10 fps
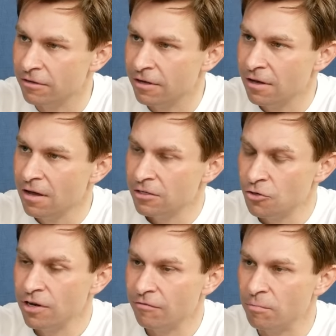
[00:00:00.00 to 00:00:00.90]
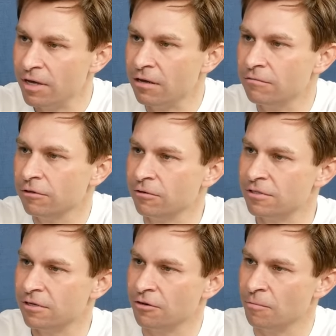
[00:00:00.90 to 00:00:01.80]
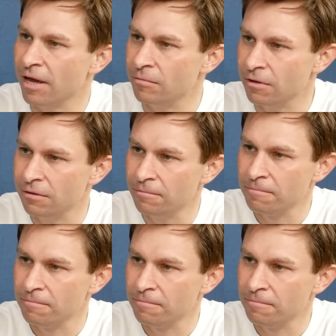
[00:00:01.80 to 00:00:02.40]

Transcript: So you can have a big influence on your baby.